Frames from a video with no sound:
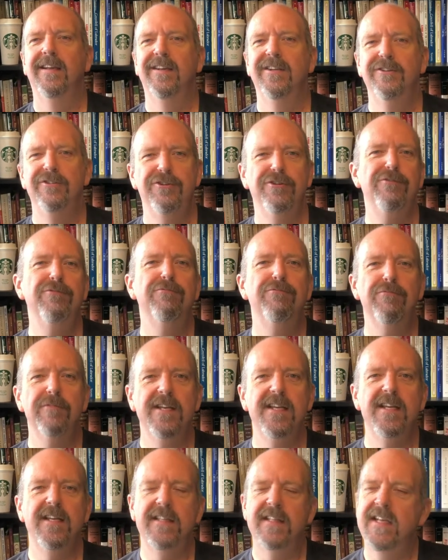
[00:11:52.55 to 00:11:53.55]
to
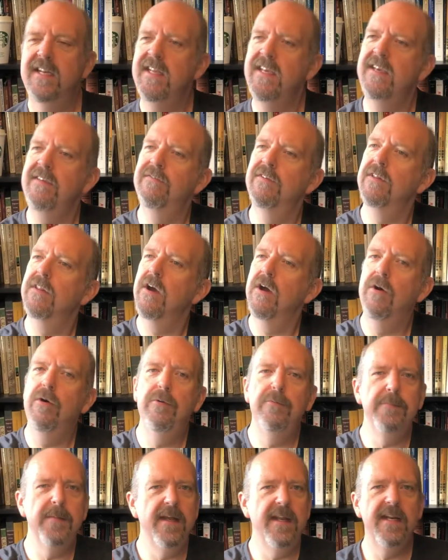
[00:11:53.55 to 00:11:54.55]
read. That even
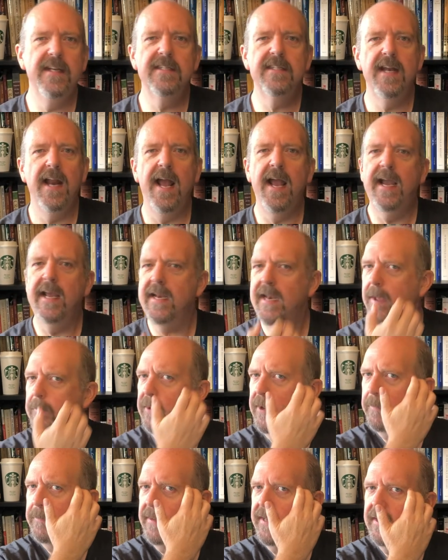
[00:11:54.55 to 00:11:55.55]
though it is an
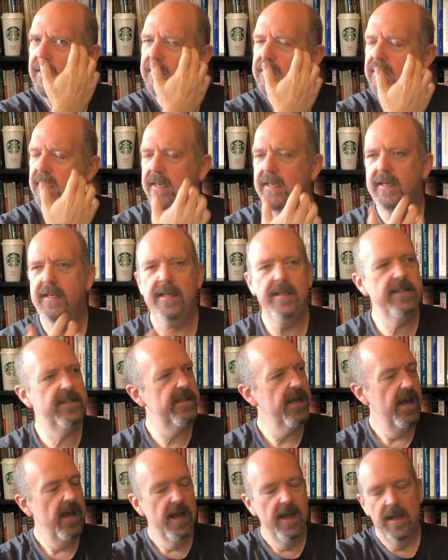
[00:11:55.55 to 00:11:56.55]
academic piece, and he's
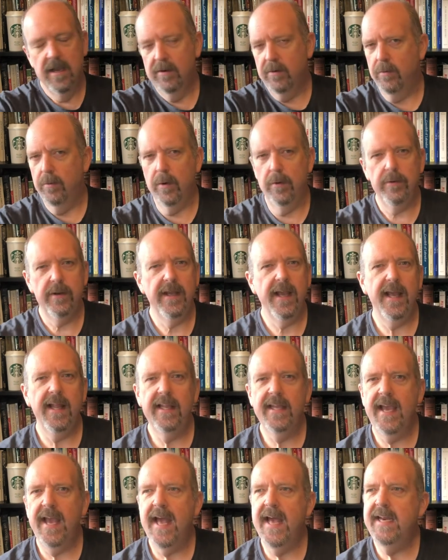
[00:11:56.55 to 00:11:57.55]
quoting
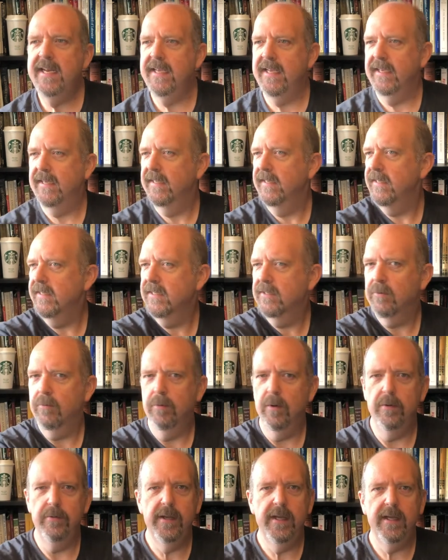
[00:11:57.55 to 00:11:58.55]
Eliade and he's
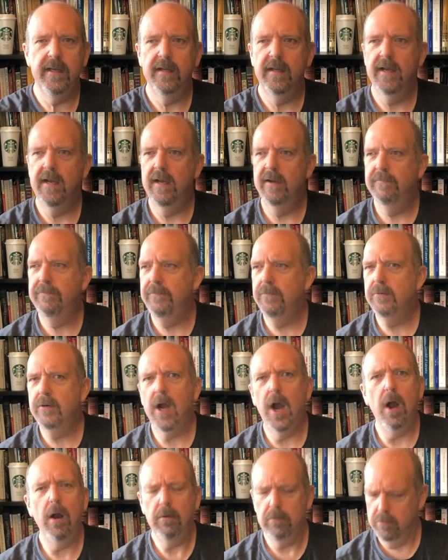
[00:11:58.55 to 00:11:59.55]
quoting uh,
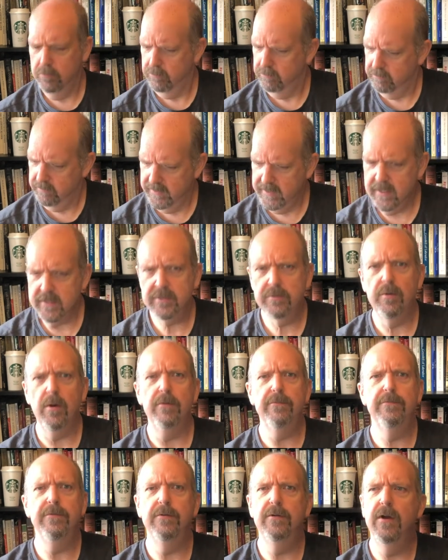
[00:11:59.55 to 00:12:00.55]
Foucault. He does quote
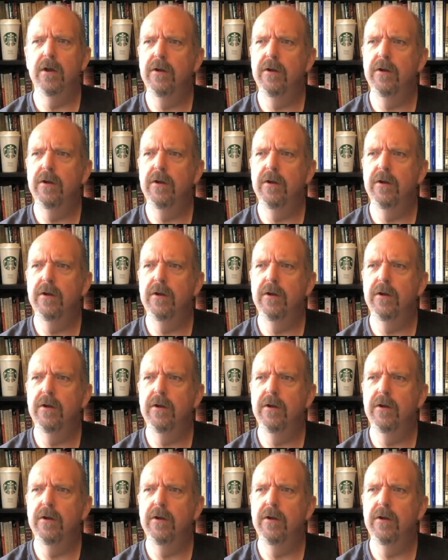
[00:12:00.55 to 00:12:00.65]
Foucault,